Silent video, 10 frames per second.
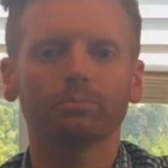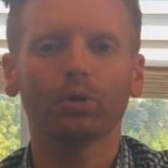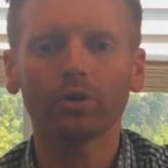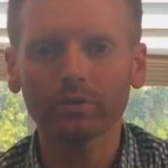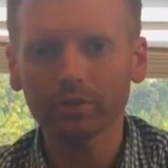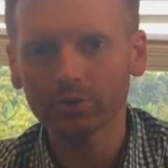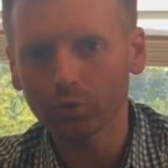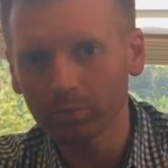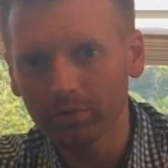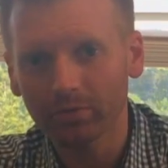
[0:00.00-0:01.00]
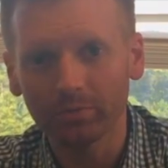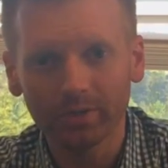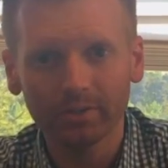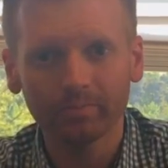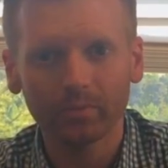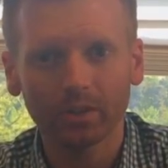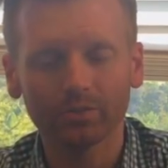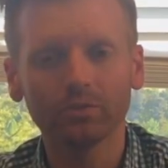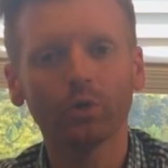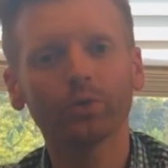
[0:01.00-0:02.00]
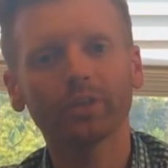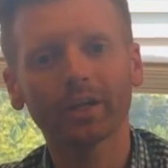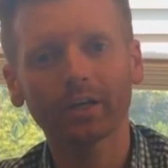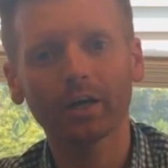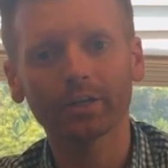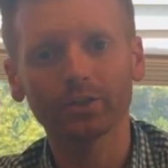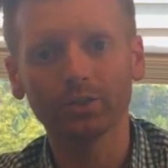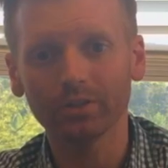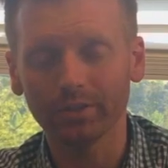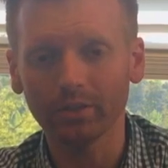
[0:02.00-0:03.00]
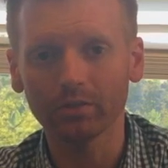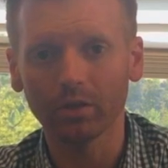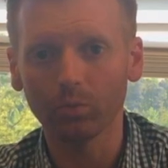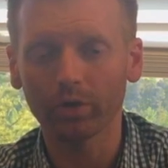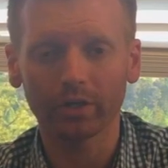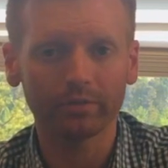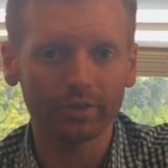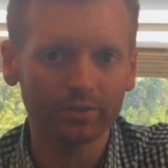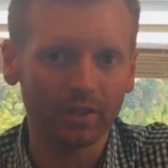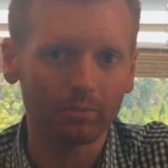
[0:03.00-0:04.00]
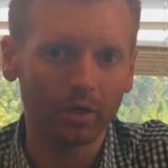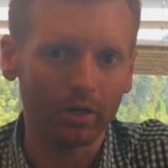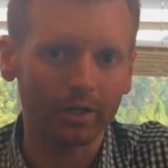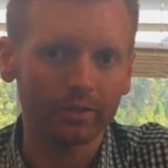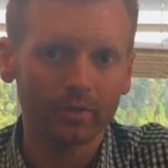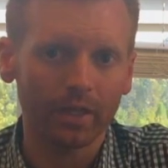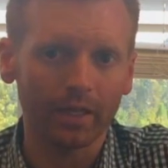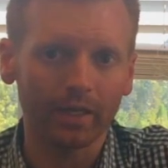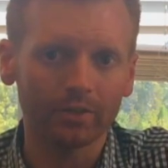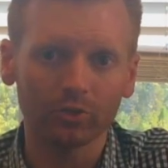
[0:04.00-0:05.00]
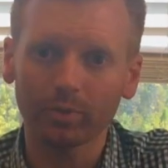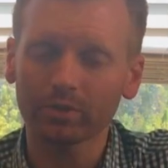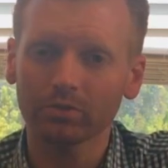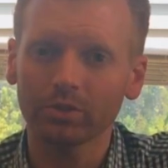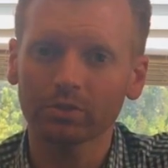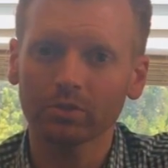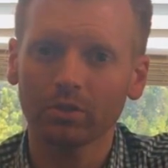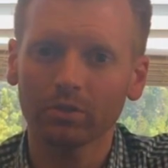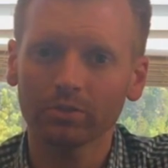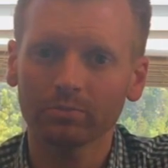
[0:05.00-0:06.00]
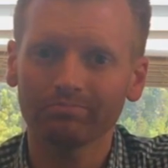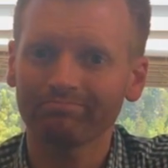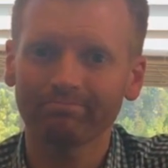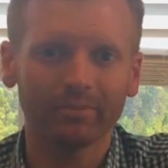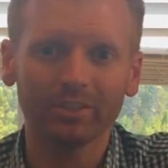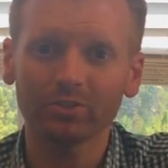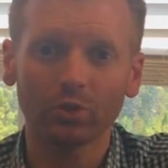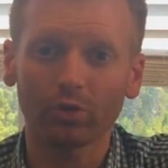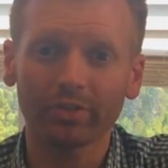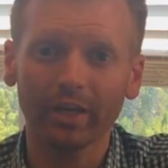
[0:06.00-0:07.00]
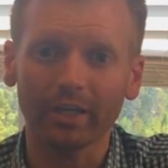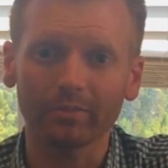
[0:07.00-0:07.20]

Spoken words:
Part of the enjoyment for me is knowing that I got a good deal on whatever it is I bought, and the special edition cars, they just aren't that.